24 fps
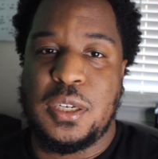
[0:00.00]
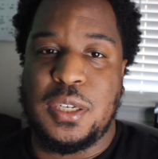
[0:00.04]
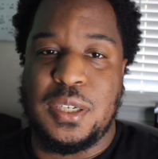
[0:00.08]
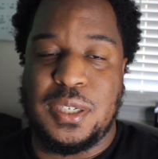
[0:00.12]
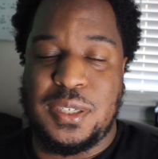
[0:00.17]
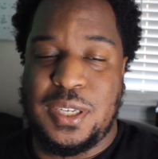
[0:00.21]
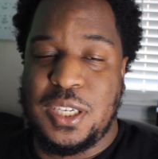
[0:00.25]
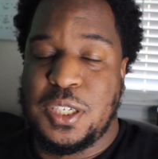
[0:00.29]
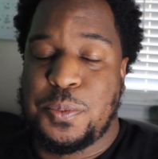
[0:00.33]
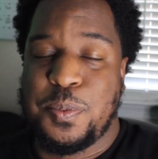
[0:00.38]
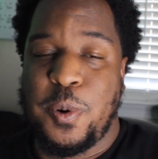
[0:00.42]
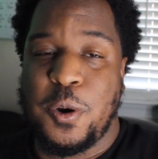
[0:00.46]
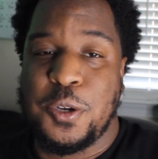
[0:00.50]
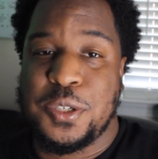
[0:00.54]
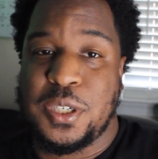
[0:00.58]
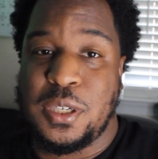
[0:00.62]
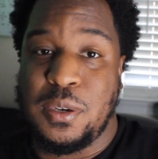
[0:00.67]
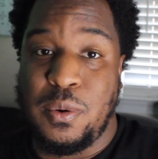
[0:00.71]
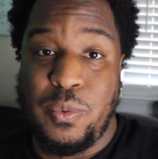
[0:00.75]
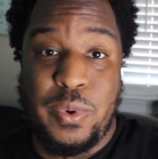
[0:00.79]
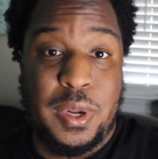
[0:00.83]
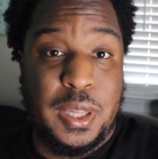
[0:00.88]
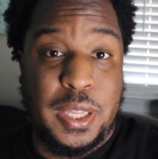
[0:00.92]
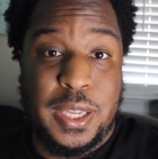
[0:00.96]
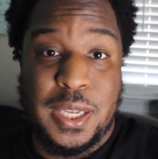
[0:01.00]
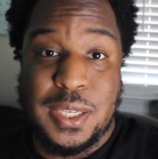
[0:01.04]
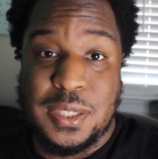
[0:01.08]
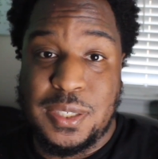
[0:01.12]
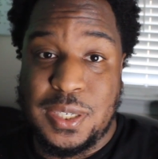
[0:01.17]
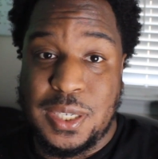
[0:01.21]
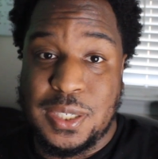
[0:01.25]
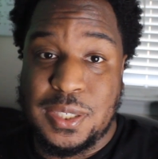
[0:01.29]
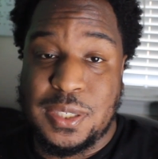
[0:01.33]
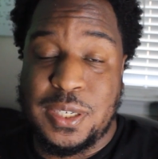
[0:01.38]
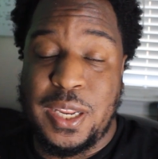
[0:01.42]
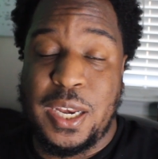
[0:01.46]
does this person really
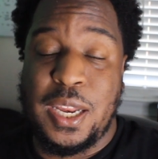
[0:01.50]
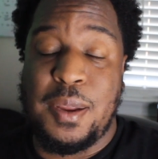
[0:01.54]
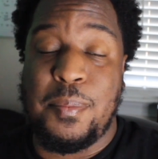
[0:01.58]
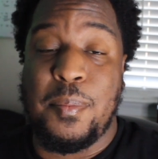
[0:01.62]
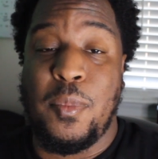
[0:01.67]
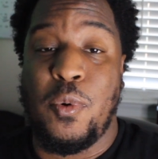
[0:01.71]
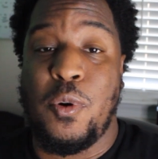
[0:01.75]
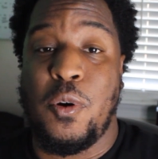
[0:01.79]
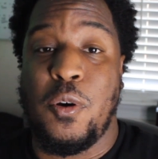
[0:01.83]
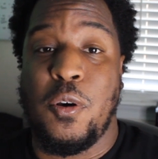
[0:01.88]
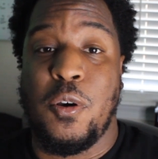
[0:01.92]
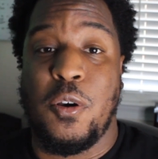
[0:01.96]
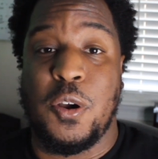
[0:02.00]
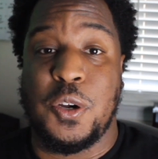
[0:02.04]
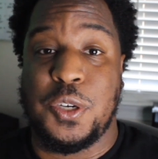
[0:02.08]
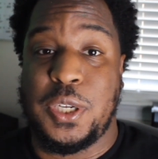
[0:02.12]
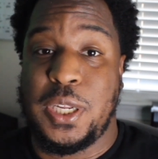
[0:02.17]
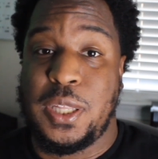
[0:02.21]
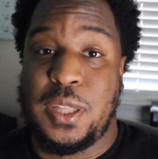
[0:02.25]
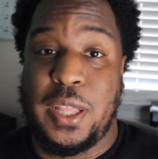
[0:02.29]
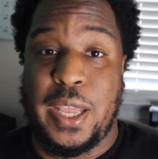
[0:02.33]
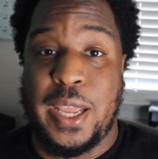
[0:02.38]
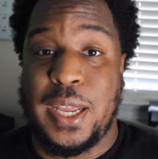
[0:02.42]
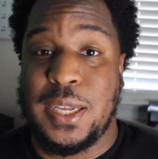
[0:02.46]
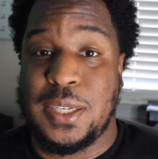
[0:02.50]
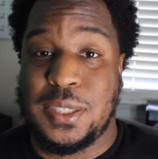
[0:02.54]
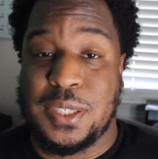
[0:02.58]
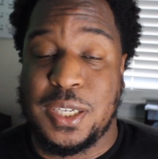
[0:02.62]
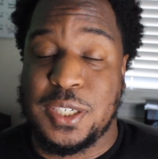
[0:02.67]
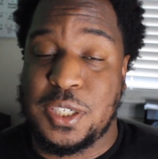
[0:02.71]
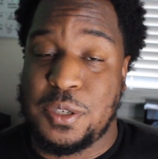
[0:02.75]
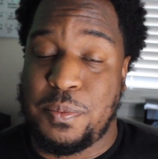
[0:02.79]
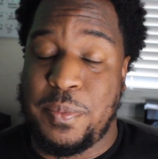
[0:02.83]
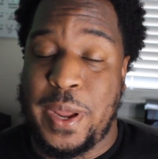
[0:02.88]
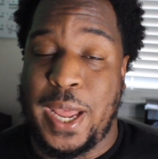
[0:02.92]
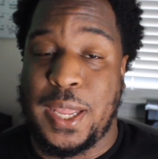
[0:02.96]
exist anymore or did they
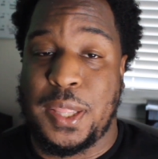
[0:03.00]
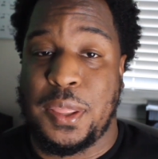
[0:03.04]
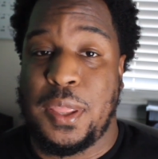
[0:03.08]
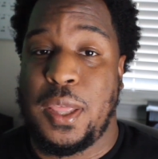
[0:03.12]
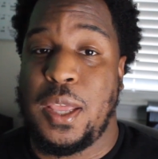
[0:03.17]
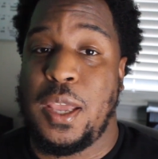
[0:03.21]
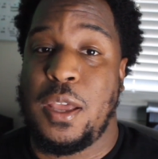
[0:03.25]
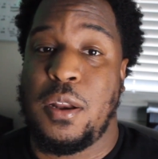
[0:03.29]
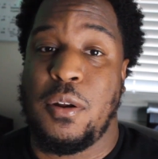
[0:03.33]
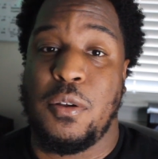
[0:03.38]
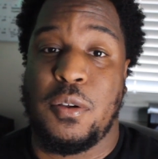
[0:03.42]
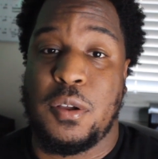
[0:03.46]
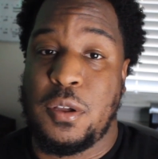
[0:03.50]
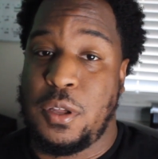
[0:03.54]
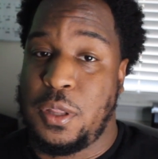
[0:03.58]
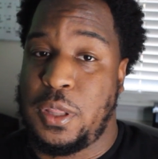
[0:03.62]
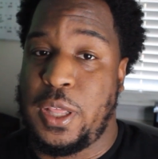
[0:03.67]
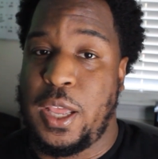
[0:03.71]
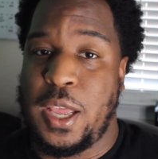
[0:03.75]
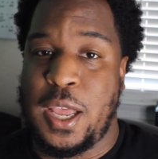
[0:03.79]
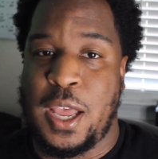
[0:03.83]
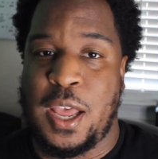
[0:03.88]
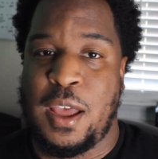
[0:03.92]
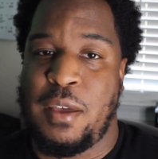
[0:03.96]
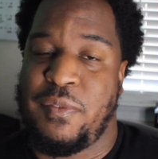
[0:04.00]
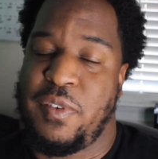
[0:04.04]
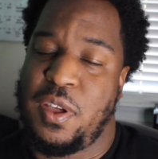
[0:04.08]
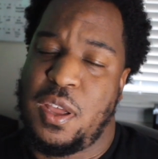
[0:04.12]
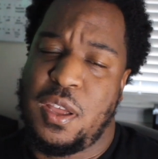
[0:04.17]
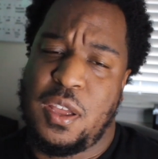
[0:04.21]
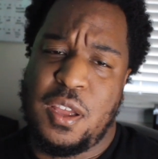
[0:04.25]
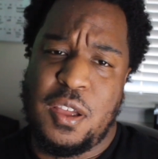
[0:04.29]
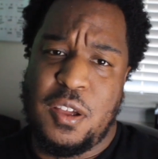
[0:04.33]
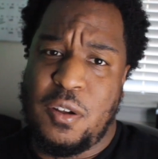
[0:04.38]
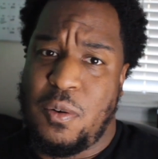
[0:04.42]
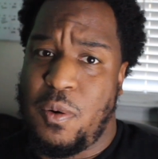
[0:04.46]
exist back then or could they have
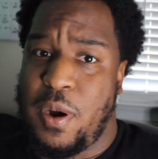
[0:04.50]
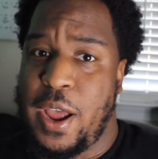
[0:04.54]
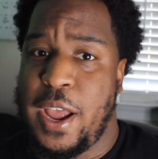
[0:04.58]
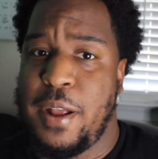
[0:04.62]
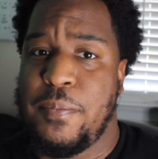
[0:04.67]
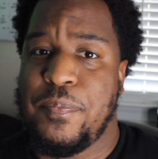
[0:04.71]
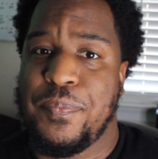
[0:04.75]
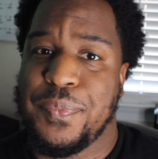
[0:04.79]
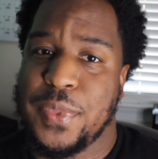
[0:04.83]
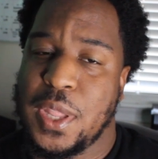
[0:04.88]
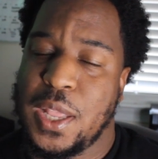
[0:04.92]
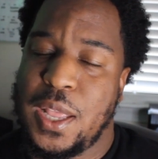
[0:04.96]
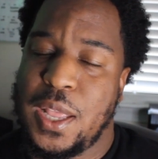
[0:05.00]
right